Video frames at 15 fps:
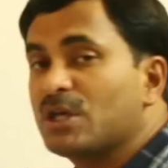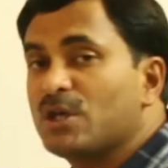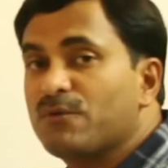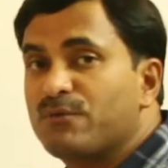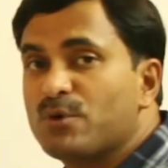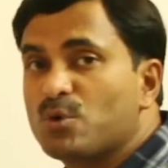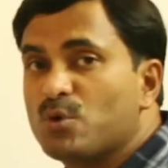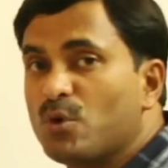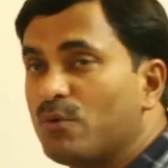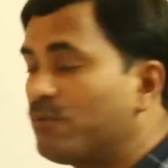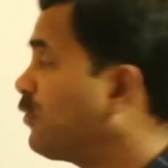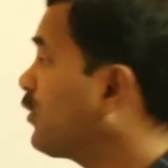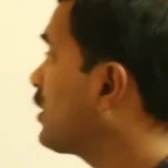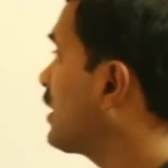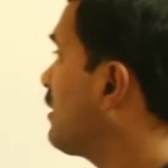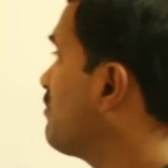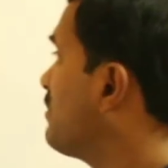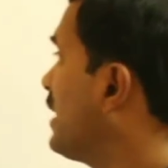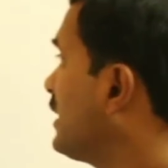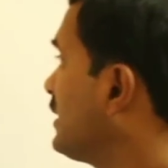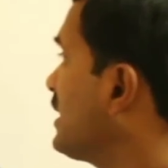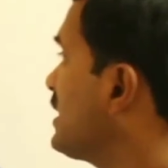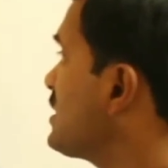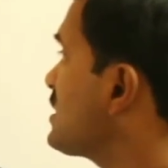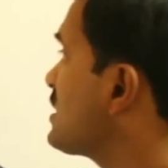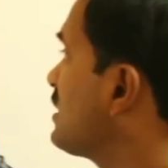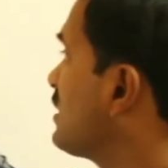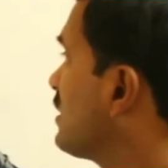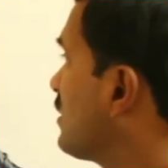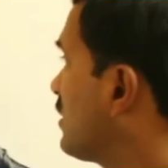if you go for a blood
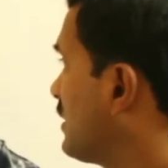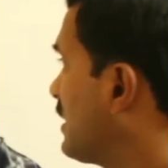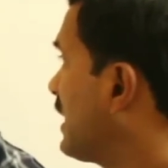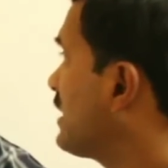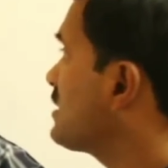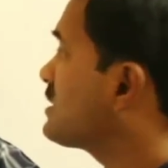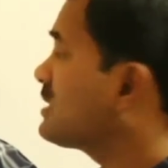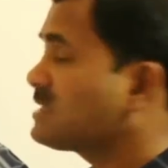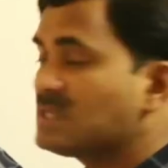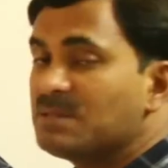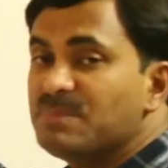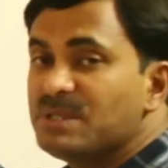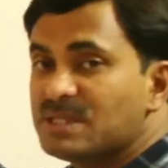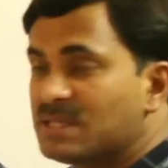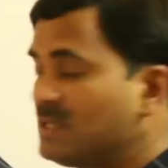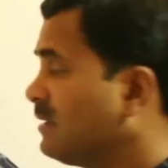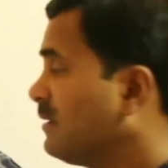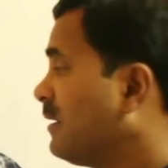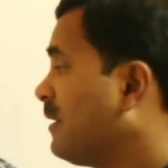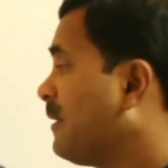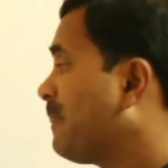test, that is the CBC,